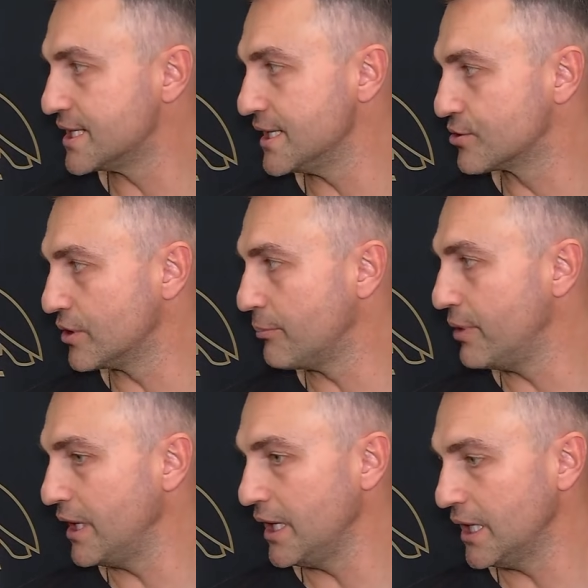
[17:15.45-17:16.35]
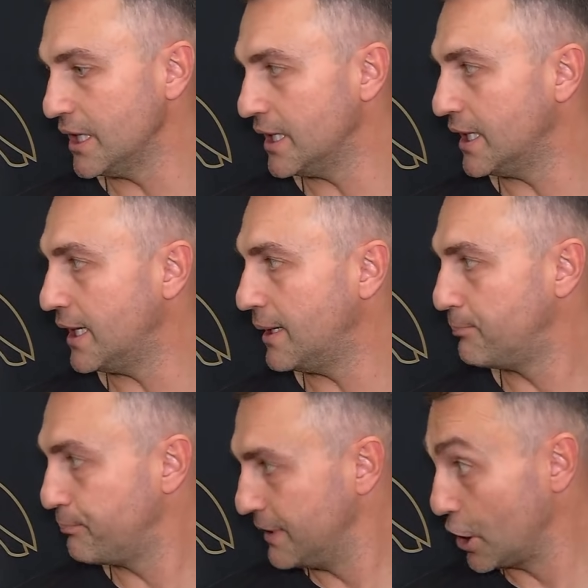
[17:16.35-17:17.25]
it's going to be a
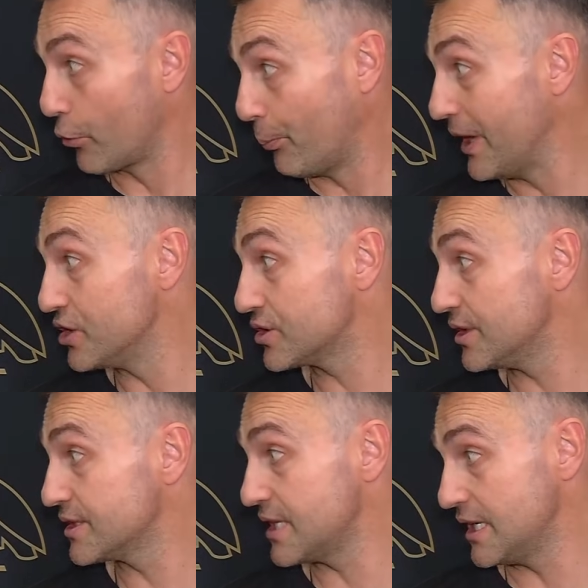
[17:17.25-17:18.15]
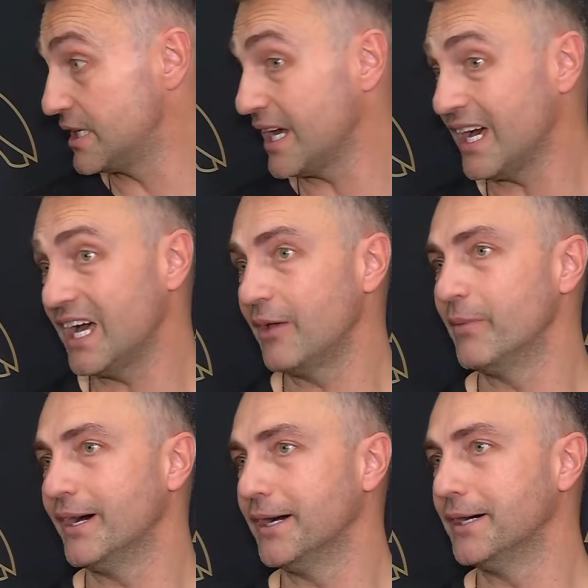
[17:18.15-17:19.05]
lot of patience and time.